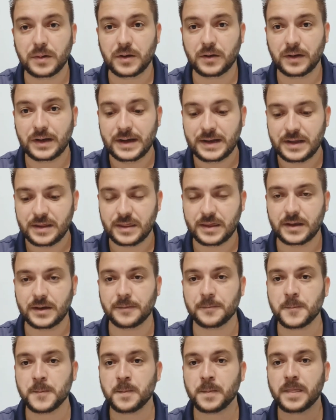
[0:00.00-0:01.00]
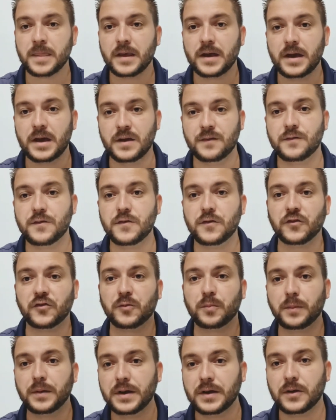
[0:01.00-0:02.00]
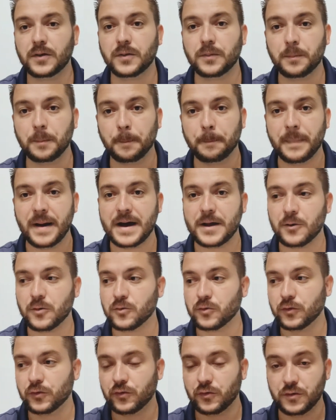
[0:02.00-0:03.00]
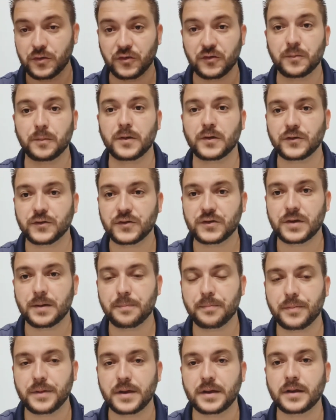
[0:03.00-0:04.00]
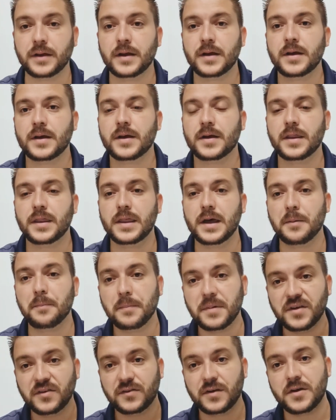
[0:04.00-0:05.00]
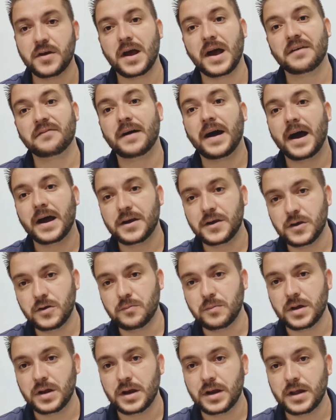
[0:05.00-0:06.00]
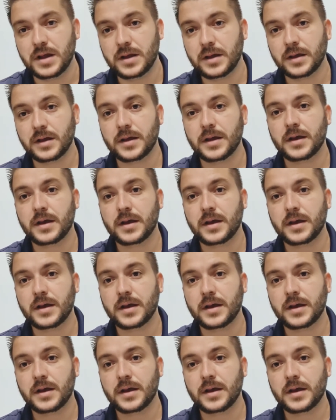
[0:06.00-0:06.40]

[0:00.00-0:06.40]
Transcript: anything. If you smell bad odors or you smell something, that means that you have high humidity.